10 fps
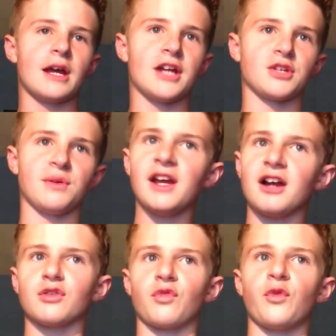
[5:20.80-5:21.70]
And so he got
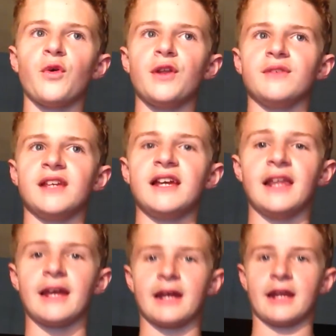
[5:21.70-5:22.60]
his food, he was
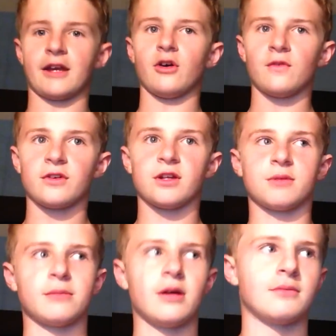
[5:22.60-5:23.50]
eating, and I go over to like my
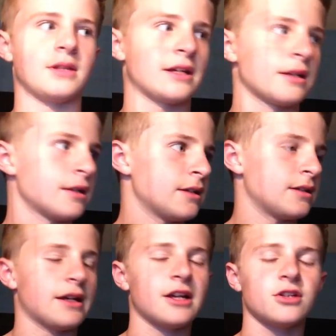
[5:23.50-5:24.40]
mom, I'm like,
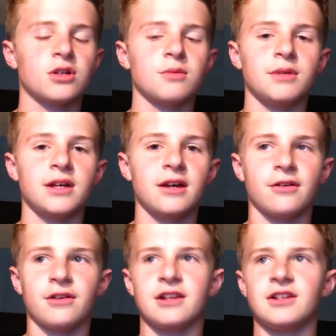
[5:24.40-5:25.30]
that guy's creeping me
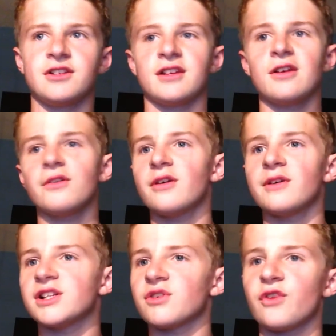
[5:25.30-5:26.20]
out. And she's like, oh no,
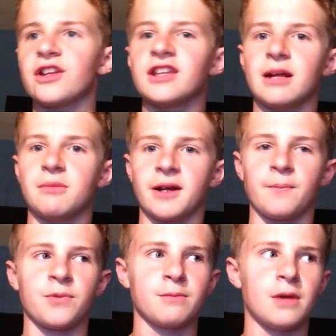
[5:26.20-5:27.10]
he's just friendly. I'm like,
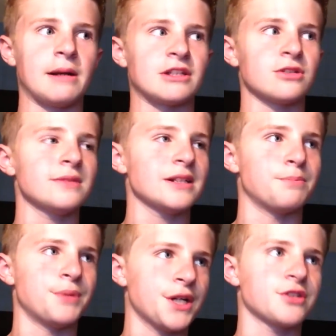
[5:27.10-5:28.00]
Mom, I saw him take a
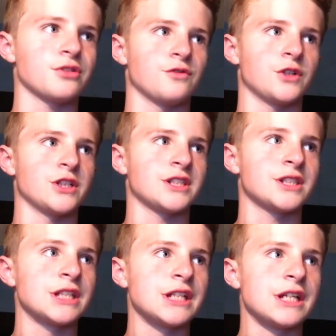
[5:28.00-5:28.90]
picture of us.
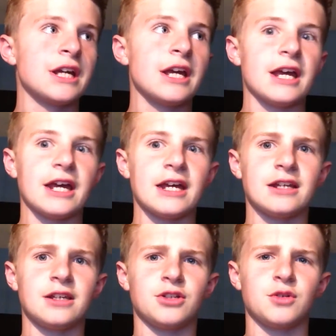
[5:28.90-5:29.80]

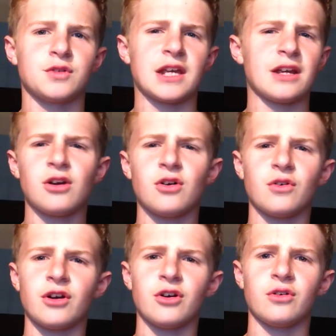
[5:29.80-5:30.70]
And she was like, oh
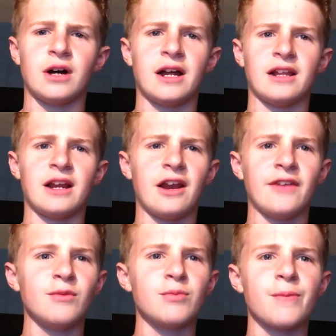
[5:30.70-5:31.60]
no,
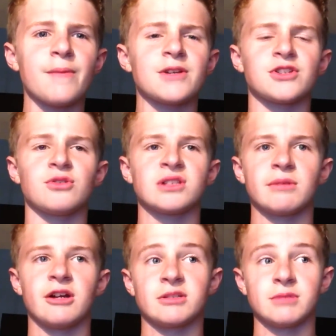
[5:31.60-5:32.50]
I'm probably just doing something
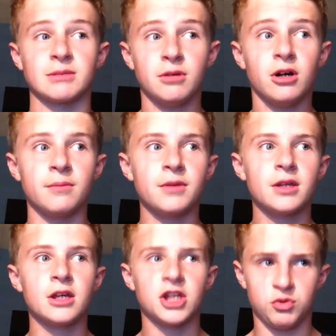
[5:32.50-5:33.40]
else. I'm like, Mom,
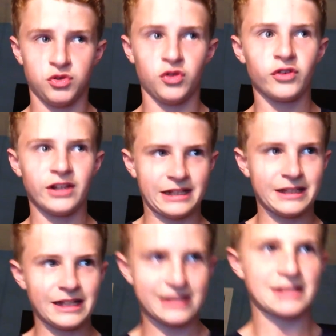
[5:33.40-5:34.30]
he was literally like
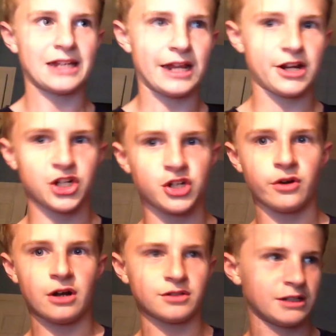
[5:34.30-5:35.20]
this. And I actually showed
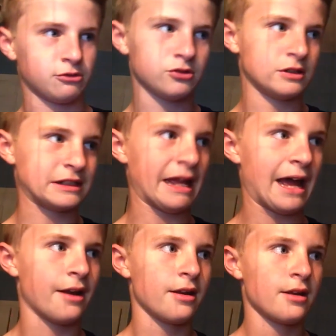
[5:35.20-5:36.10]
her, I was like, he was literally like that.